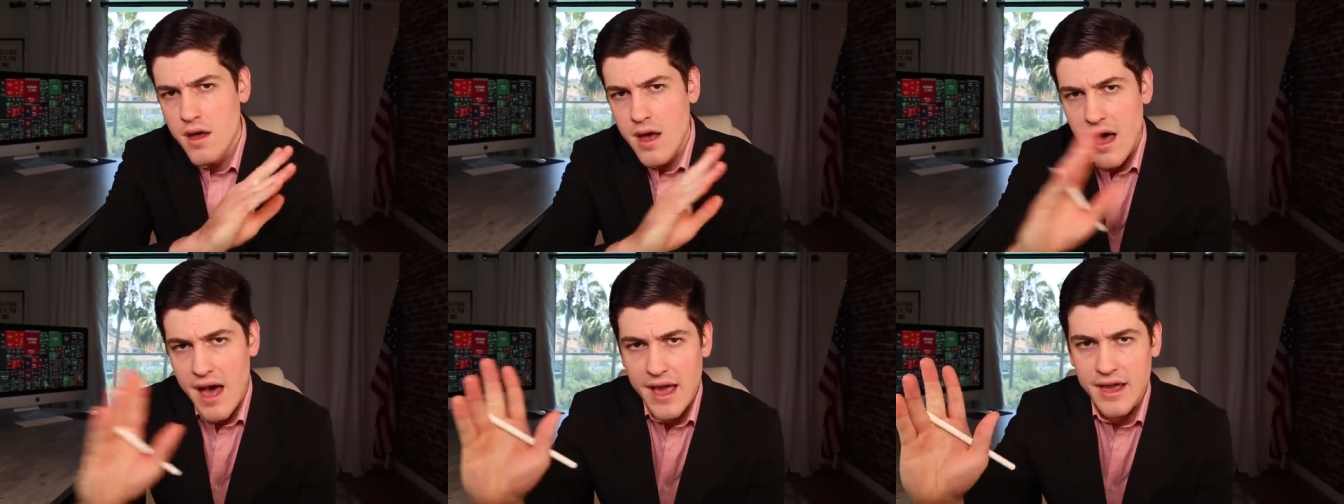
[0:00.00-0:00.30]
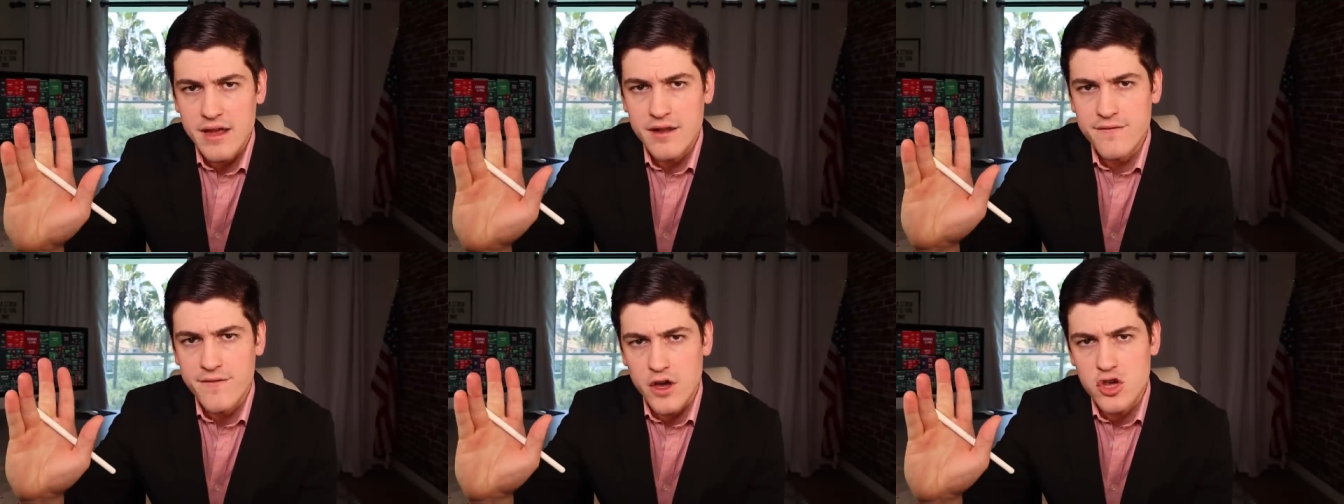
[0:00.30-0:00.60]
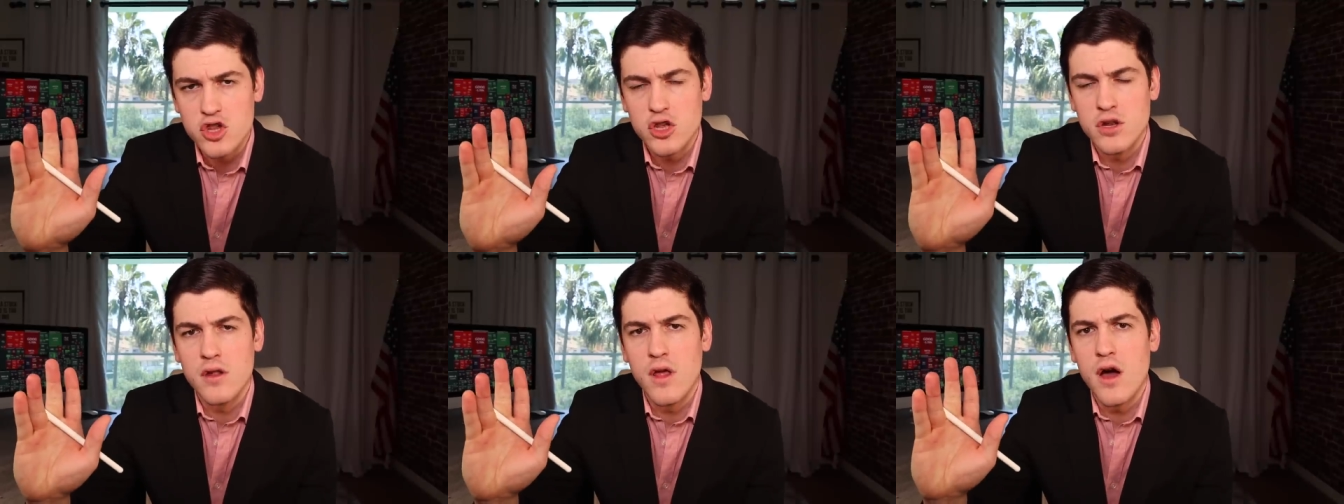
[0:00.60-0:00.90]
high
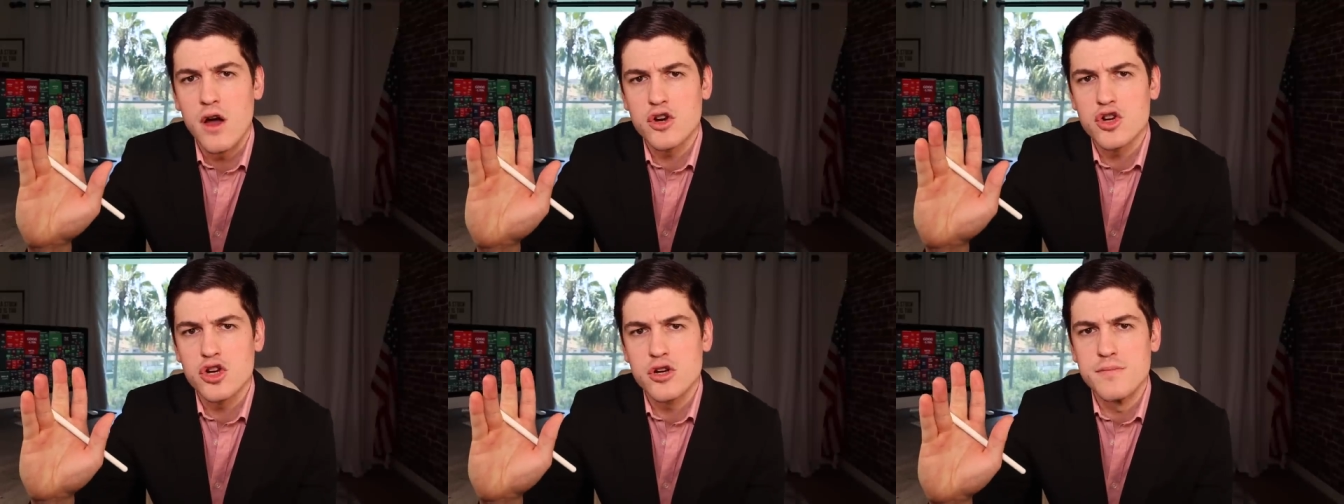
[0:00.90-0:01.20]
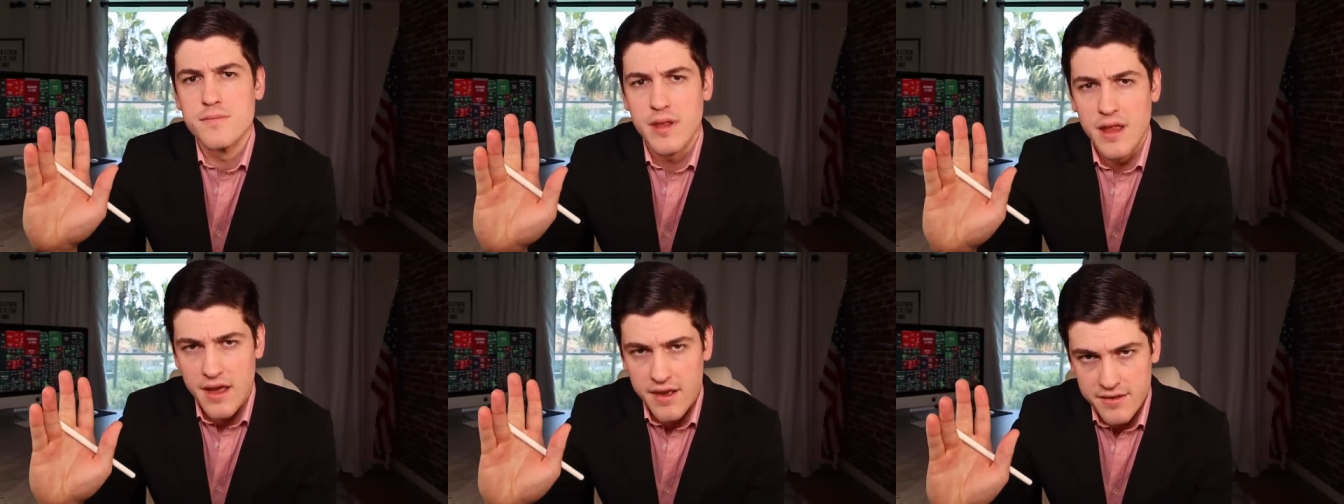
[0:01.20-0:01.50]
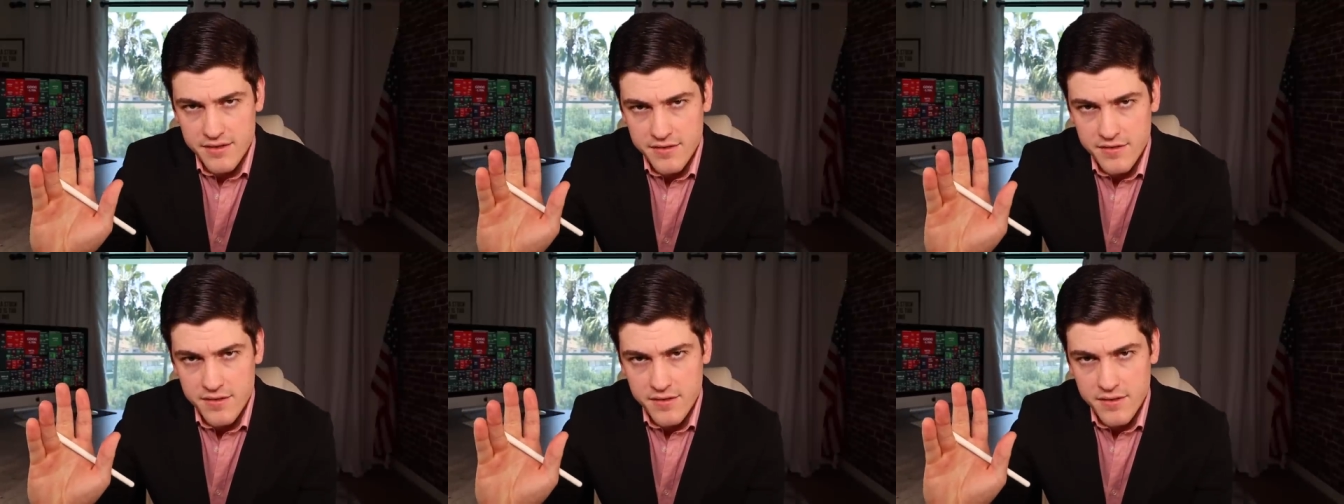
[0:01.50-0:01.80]
conviction long-term
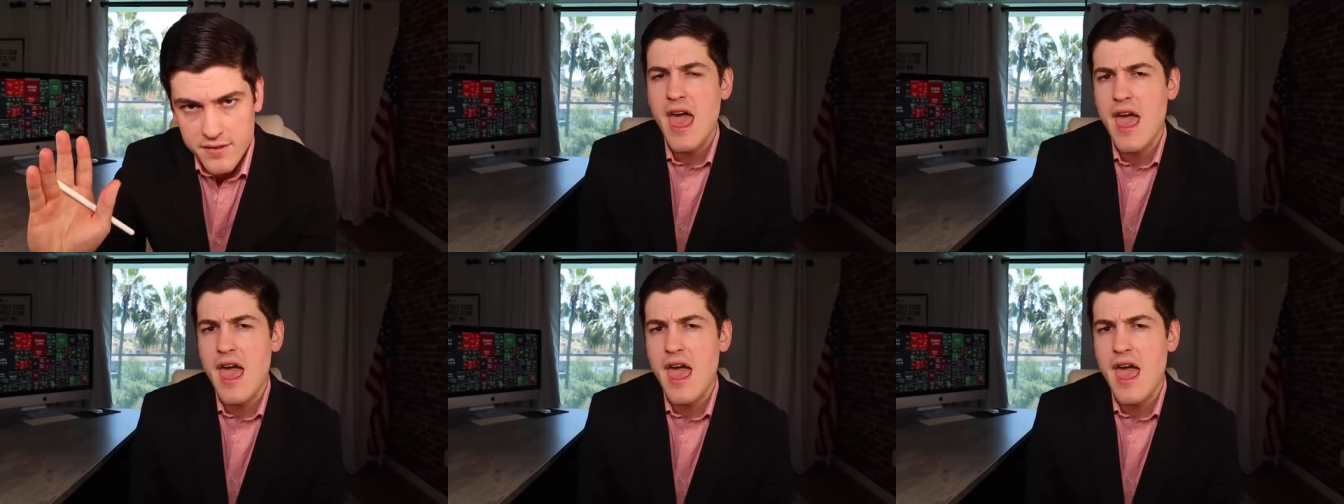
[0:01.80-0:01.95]
plays.